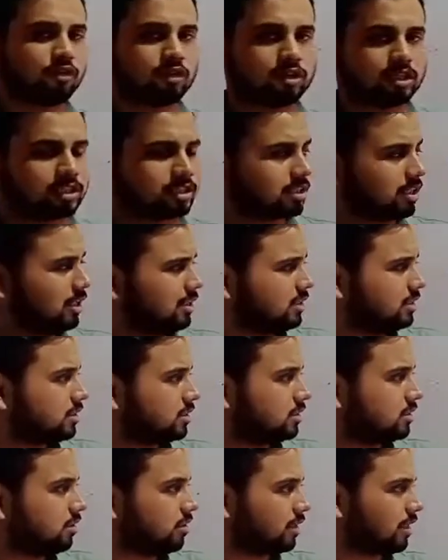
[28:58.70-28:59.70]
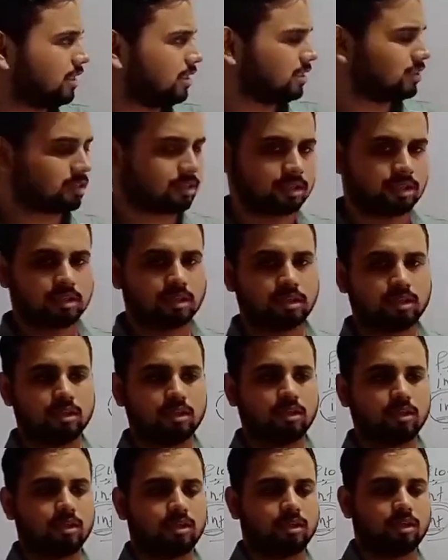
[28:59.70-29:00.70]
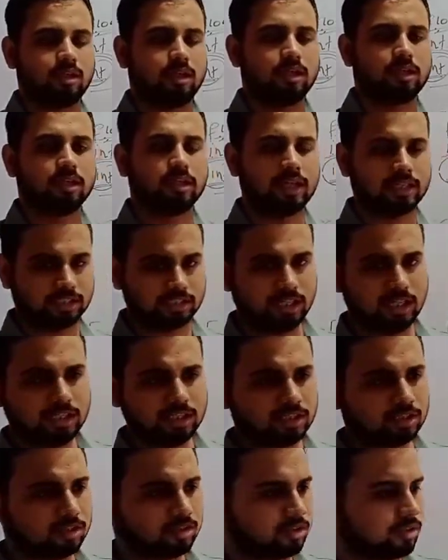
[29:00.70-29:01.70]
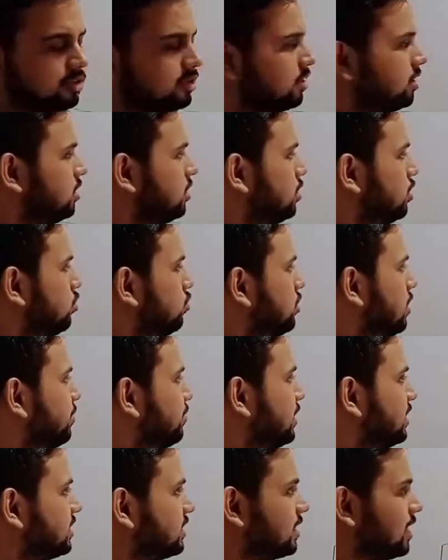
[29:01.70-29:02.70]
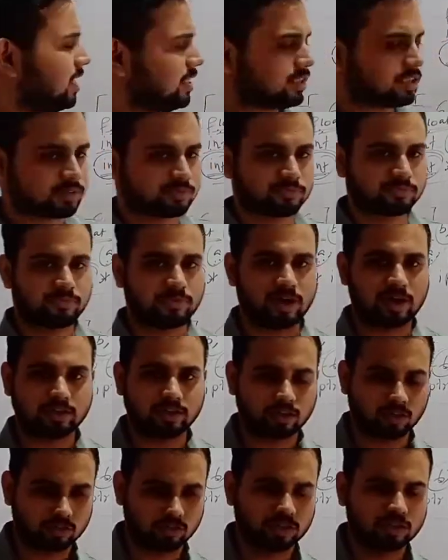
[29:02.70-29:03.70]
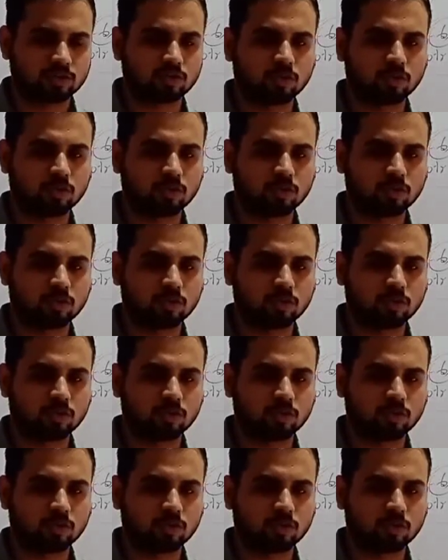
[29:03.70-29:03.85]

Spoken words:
for this class, okay? In the next class, we have discussed further on this